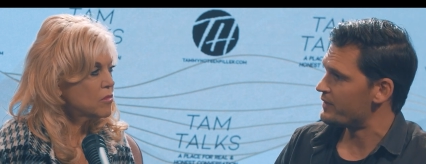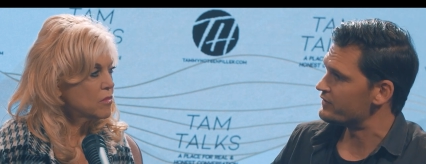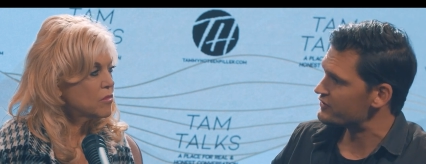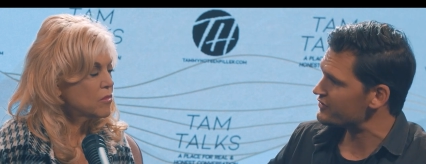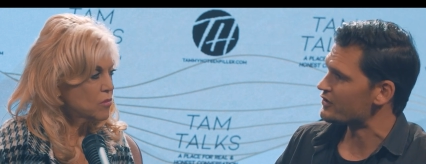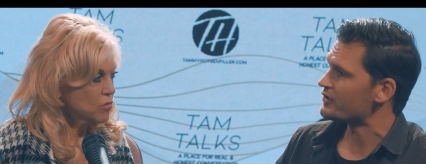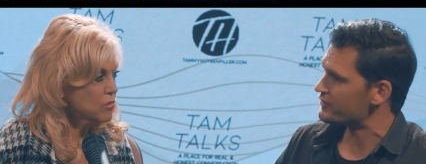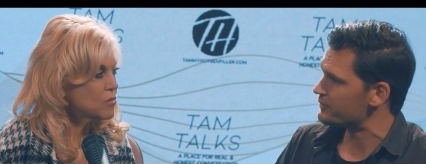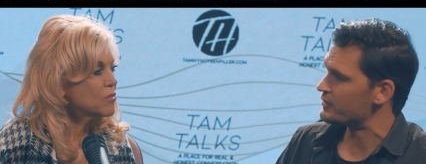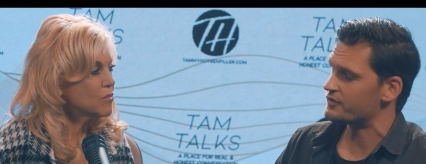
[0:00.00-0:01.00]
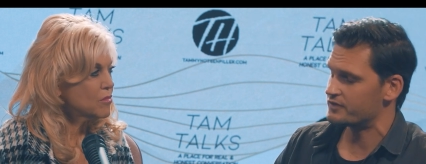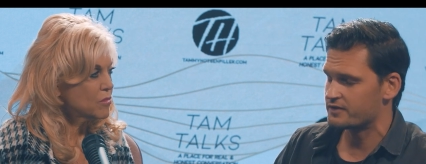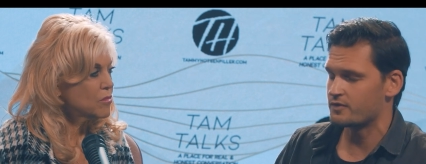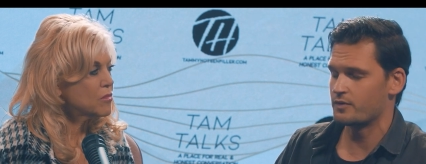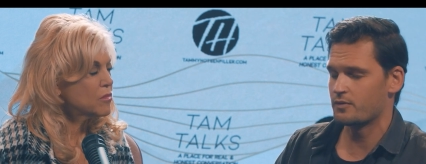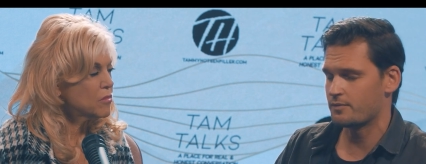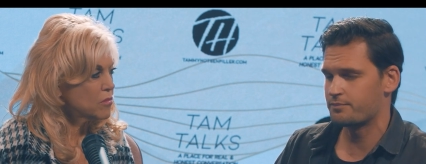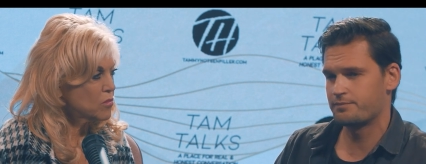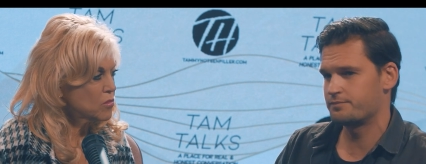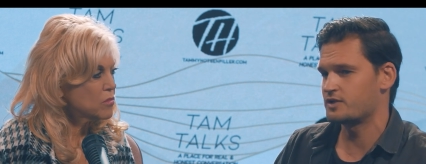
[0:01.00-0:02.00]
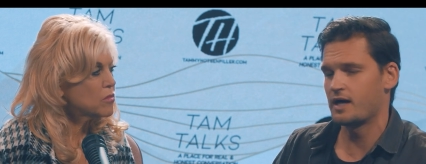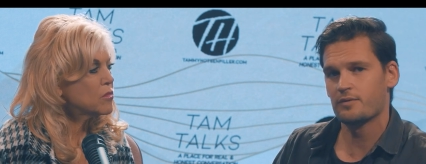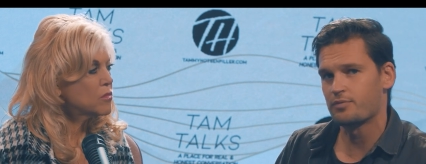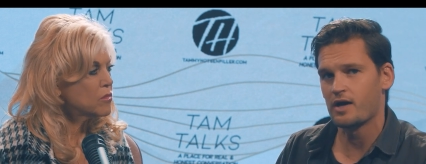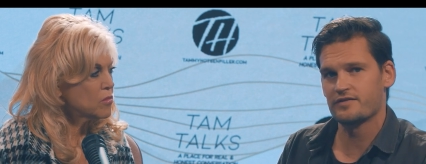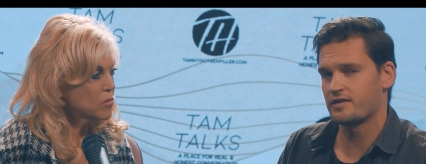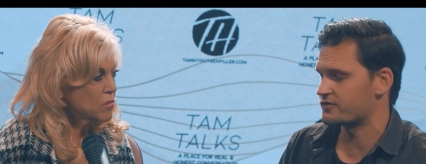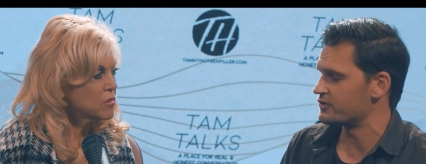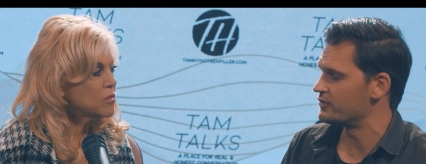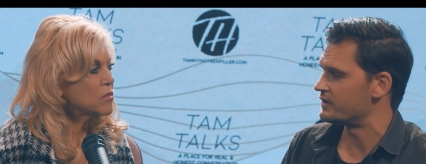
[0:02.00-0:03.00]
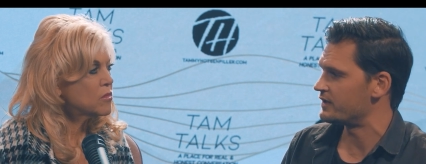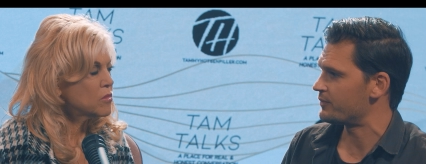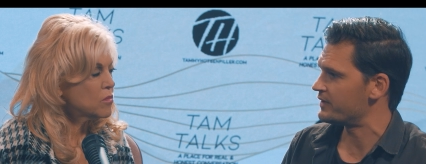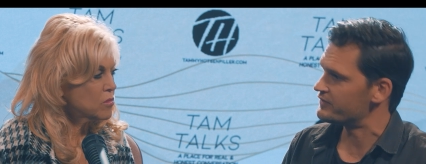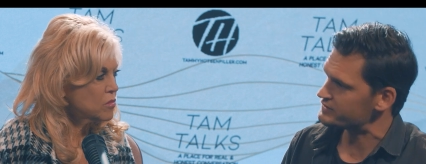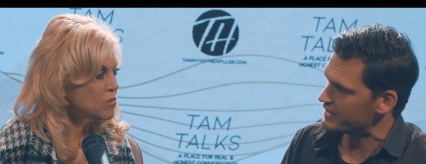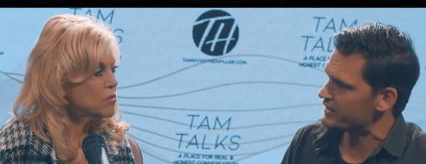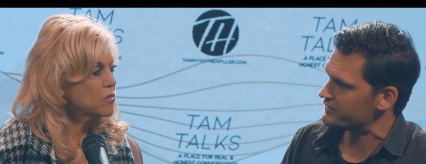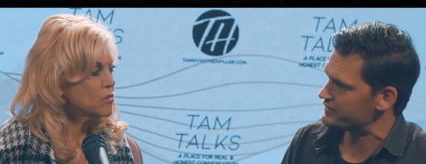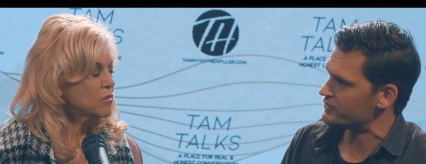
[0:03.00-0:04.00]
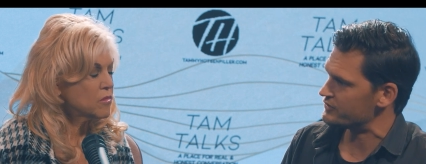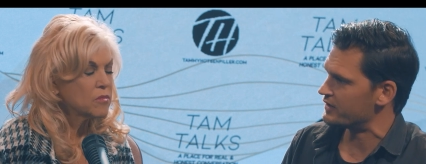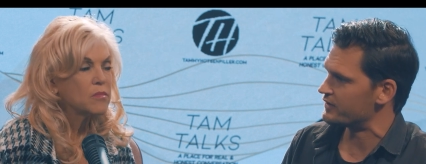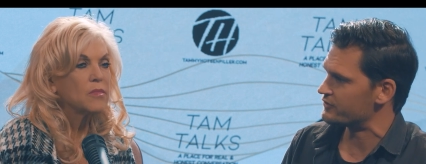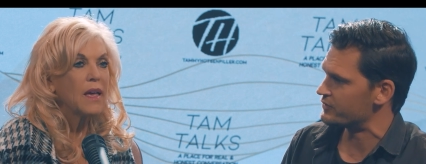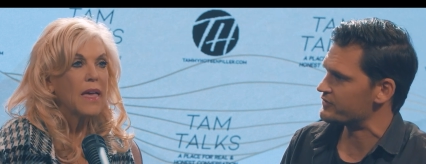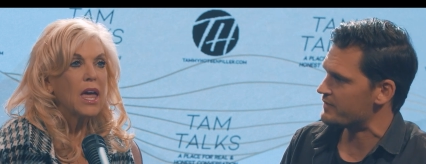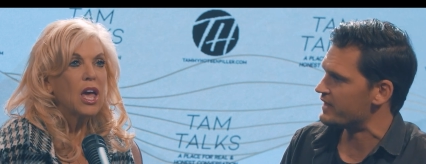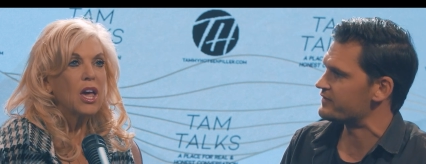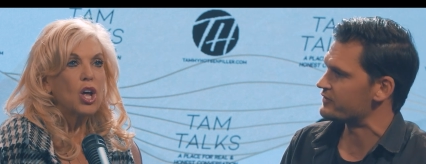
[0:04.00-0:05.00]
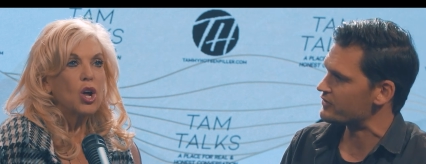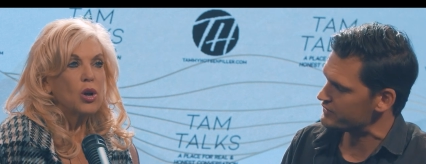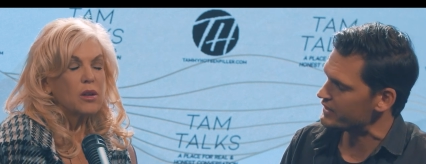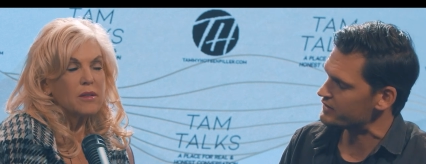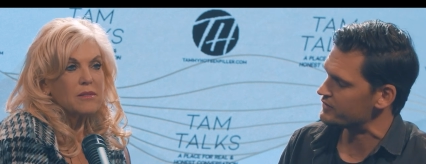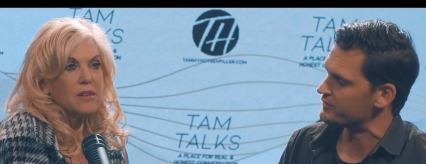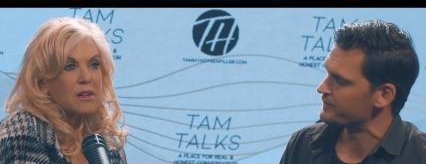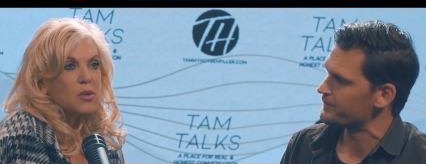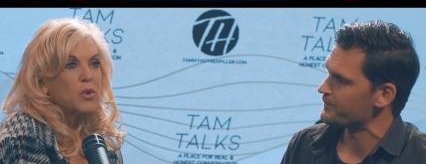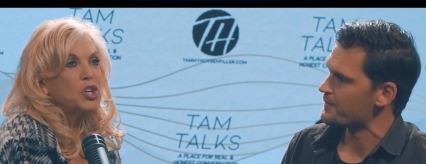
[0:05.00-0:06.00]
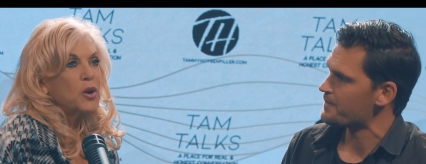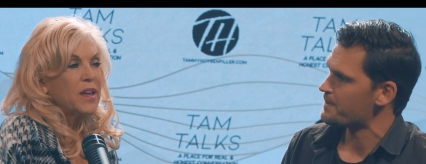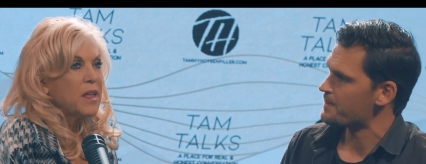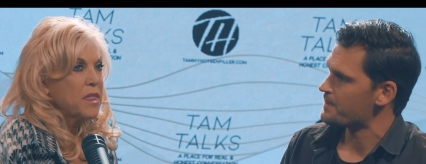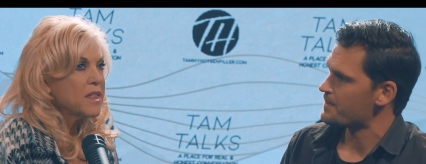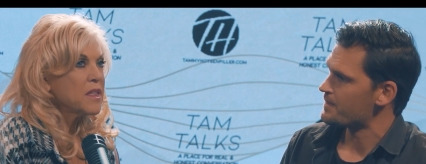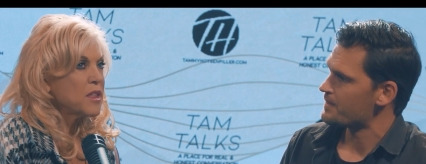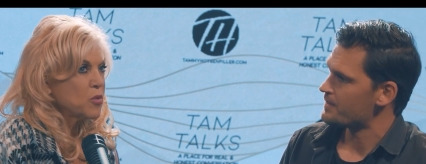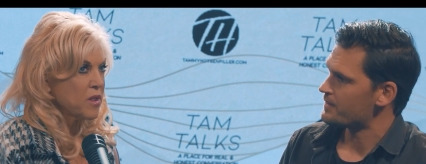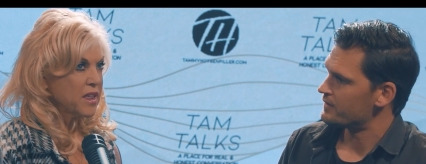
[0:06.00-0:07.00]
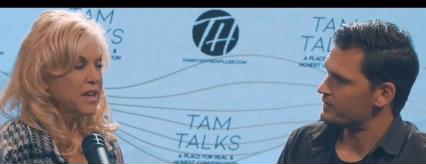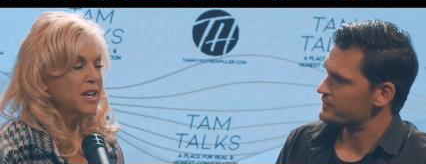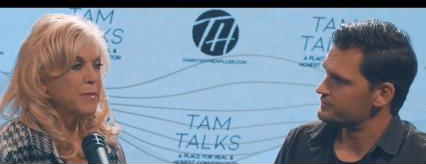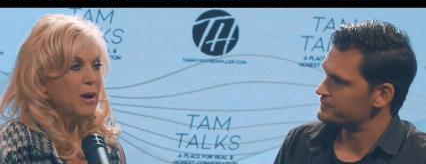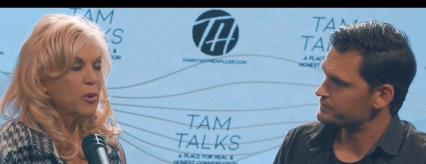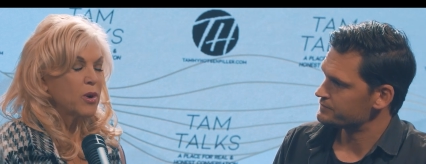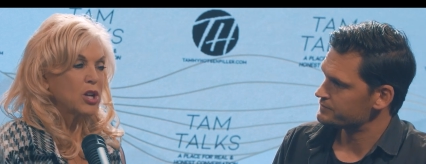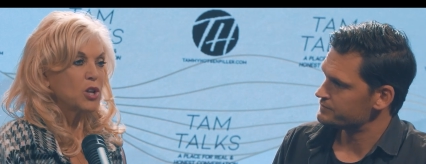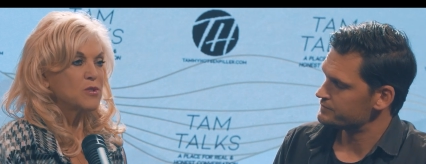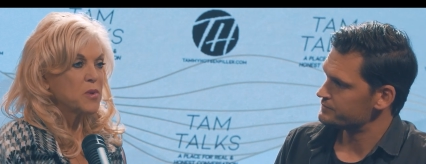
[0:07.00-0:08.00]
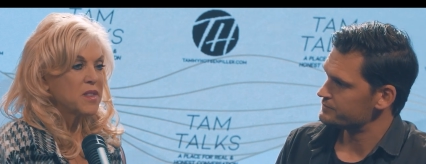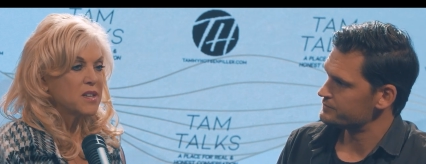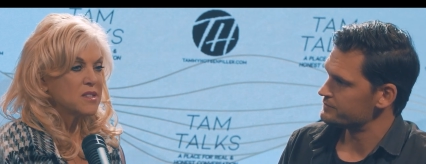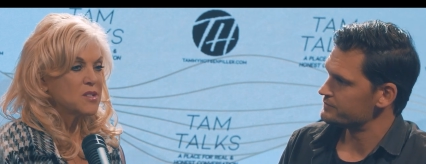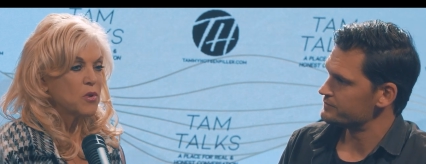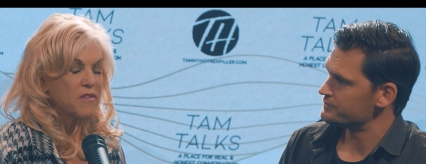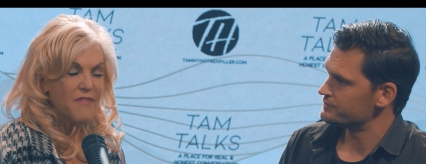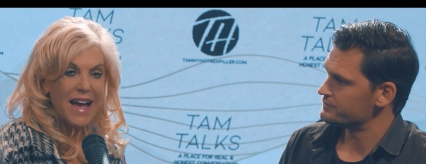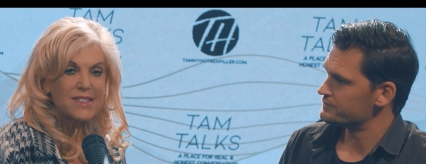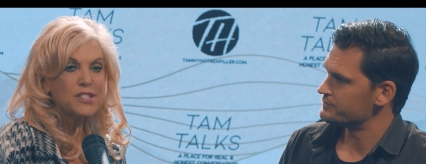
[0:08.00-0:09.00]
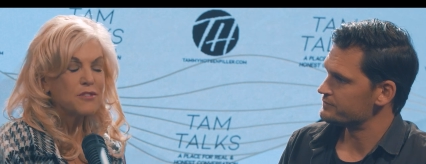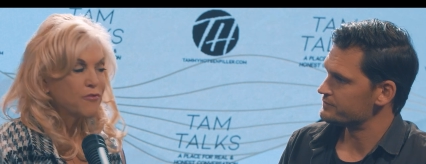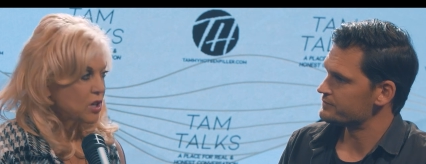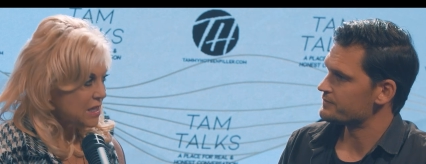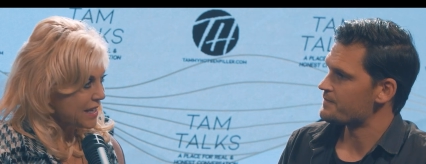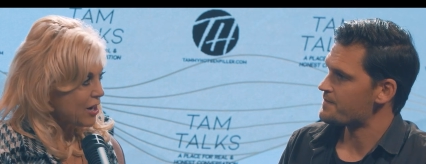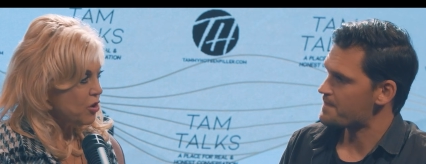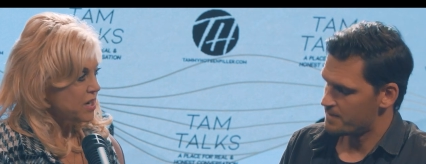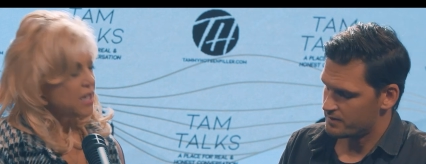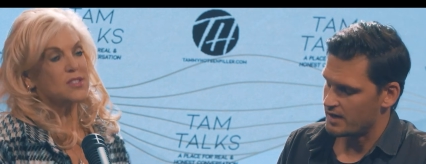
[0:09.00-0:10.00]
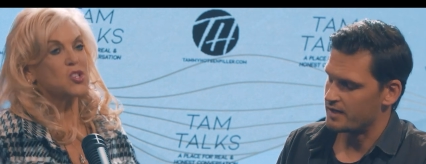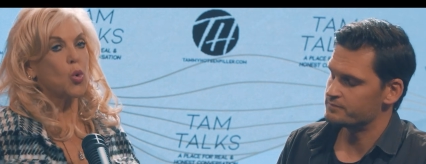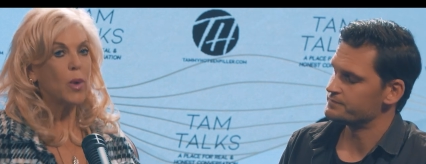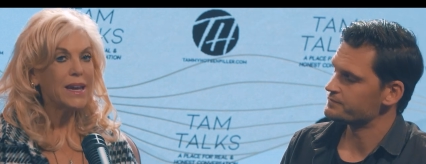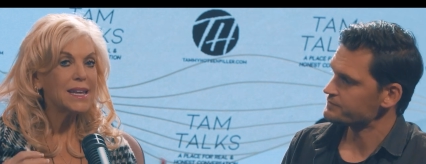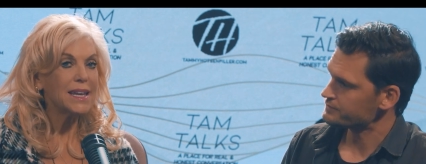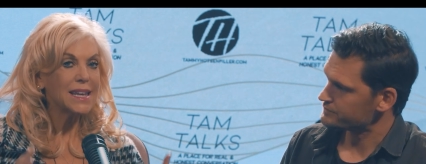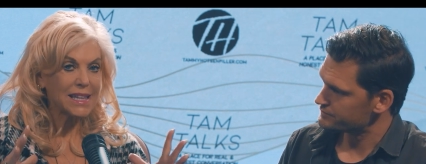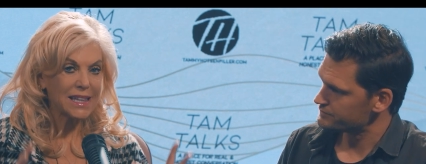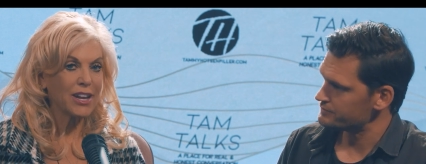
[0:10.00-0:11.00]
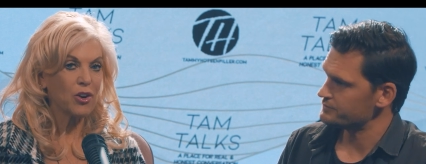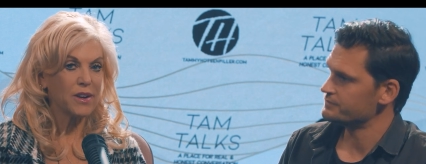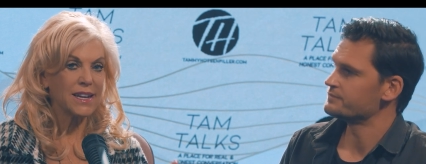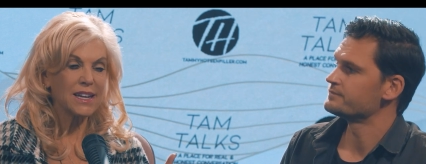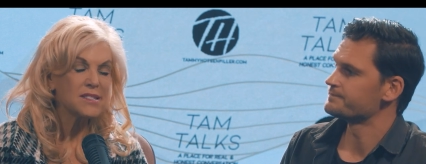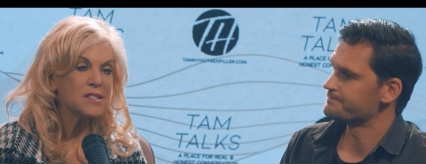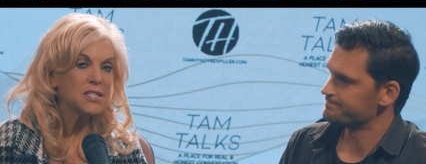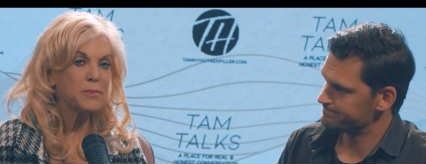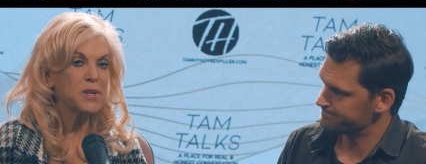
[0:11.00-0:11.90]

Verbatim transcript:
Speaker 1: even stir some of those things that we were trying to process through and help give us guidance in those areas was amazing so thank you
Speaker 2: well, you know, and I think the thing we're thinking about, we want to close with this, is we're fasting for clarity. Yeah. So we needed clarity. Now, listen to